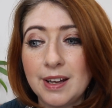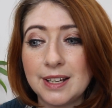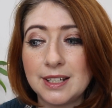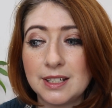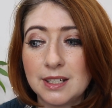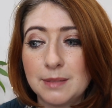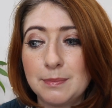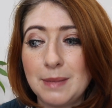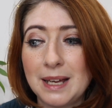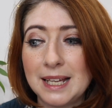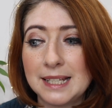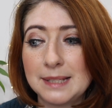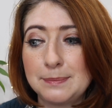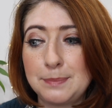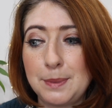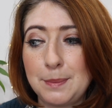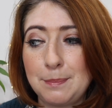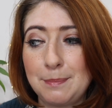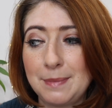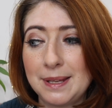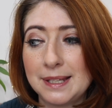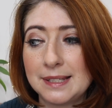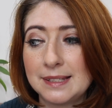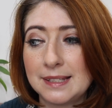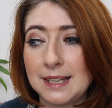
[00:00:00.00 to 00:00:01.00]
item has
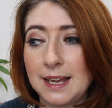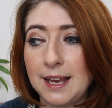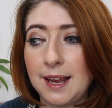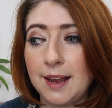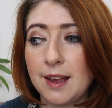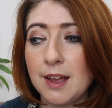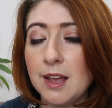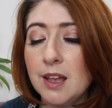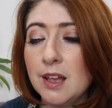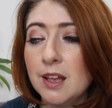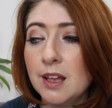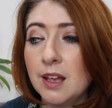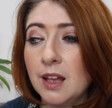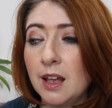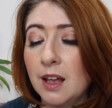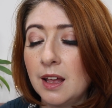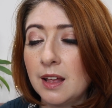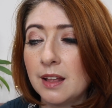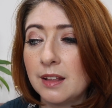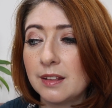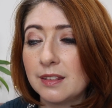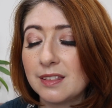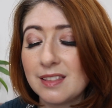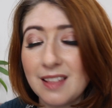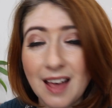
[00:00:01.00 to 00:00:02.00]
been missing.
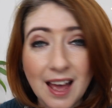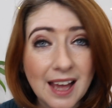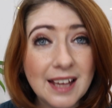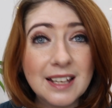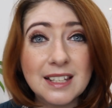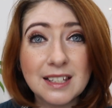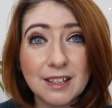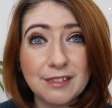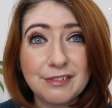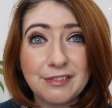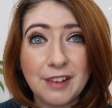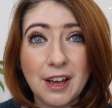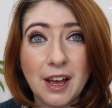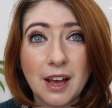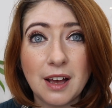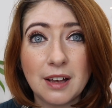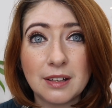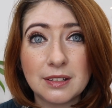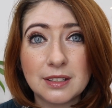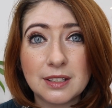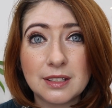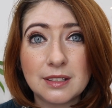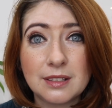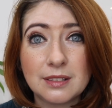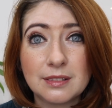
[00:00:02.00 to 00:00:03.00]
That is a
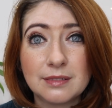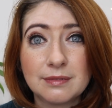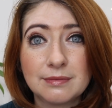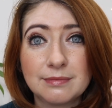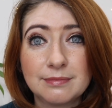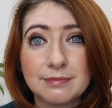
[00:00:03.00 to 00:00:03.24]
first.